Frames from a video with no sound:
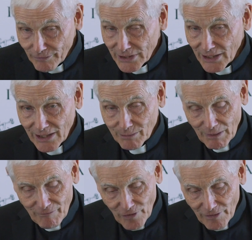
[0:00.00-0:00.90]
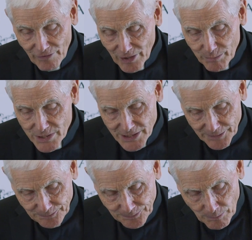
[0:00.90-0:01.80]
have time. I'm very, very
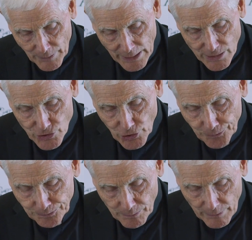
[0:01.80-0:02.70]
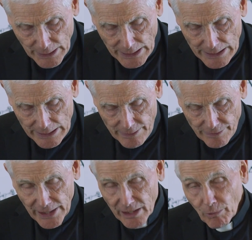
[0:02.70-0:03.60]
busy. So
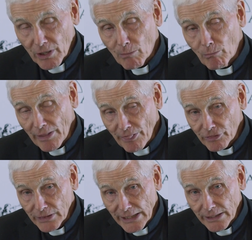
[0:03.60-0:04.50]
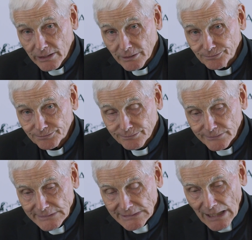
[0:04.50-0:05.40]
then about a month later,
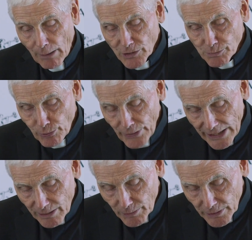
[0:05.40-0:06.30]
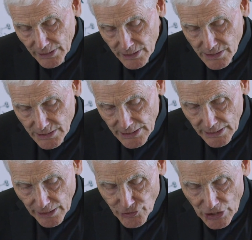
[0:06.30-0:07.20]
I was praying about this
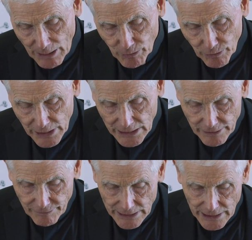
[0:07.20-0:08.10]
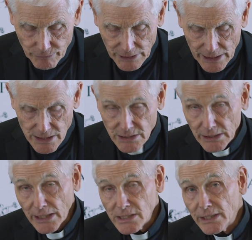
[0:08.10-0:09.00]
in our chapel where I live at, and I run a
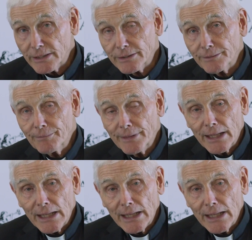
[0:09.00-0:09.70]
study center,